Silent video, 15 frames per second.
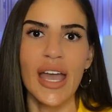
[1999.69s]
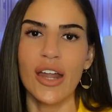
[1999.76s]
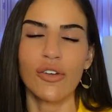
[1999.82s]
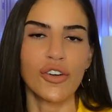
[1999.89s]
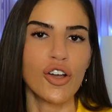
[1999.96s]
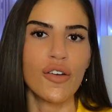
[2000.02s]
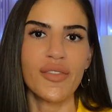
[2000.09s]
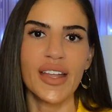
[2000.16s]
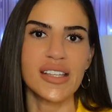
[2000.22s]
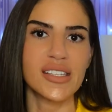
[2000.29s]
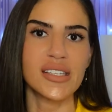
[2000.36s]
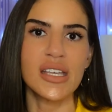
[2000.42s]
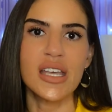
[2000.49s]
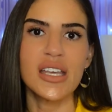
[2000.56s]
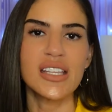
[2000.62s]
I don't know if
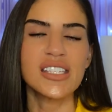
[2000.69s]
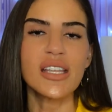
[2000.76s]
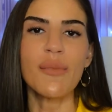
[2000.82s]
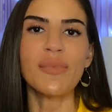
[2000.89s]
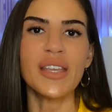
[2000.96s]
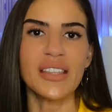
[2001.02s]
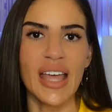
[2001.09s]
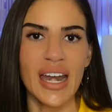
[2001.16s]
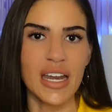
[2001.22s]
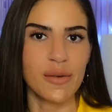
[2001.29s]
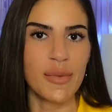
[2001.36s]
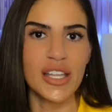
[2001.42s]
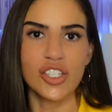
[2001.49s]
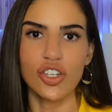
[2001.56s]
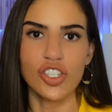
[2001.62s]
that's something that
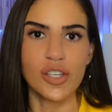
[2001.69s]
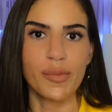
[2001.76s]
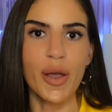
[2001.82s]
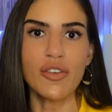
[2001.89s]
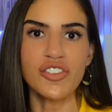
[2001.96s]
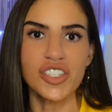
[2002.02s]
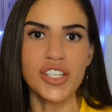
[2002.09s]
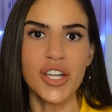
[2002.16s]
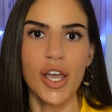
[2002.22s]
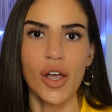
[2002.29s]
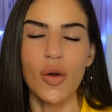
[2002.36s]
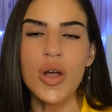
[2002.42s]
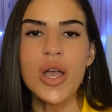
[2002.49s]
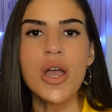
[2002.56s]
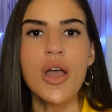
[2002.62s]
inmates are supposed to
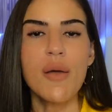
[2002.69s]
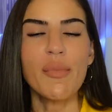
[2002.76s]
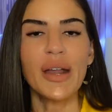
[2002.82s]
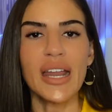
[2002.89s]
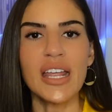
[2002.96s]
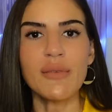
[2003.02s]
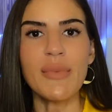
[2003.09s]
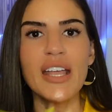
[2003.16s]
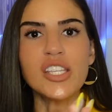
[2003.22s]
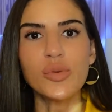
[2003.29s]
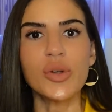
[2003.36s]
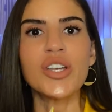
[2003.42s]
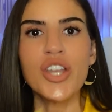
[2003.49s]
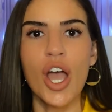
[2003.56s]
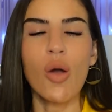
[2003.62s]
know, but inmates
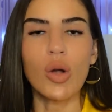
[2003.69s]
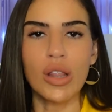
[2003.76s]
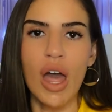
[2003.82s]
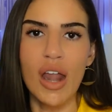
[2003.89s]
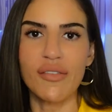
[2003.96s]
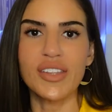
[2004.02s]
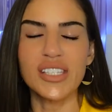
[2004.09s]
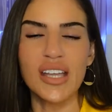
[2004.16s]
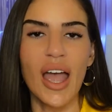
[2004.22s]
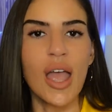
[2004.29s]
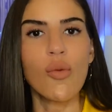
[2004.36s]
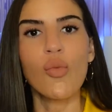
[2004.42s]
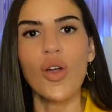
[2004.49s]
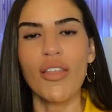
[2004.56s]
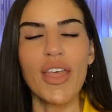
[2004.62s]
would know a lot of the
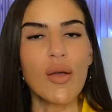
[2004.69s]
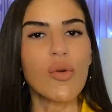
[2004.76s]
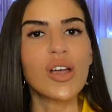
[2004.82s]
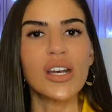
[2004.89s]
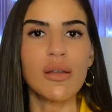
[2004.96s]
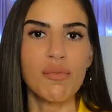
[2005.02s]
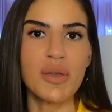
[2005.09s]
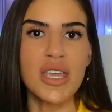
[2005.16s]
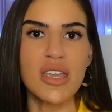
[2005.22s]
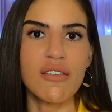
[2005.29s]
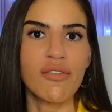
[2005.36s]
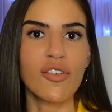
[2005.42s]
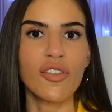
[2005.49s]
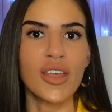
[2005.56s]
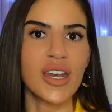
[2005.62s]
time where they were going to be
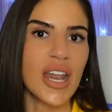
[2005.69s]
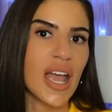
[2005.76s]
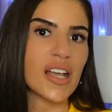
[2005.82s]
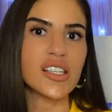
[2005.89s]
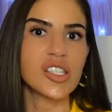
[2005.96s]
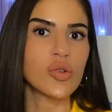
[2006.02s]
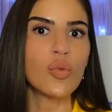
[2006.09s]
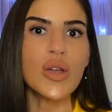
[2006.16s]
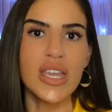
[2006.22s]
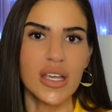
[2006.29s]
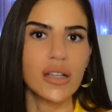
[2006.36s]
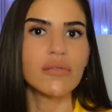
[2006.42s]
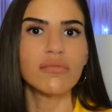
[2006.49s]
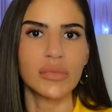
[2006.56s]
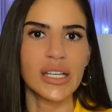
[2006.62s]
for the next week,
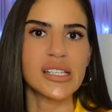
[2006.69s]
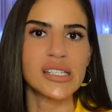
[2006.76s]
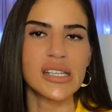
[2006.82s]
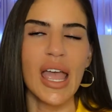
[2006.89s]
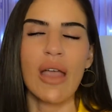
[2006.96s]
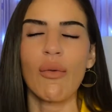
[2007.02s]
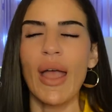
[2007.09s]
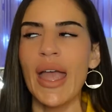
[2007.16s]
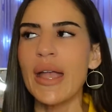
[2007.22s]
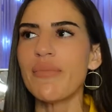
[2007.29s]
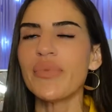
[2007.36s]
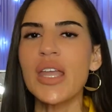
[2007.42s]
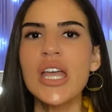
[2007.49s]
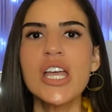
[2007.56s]
let's say, right?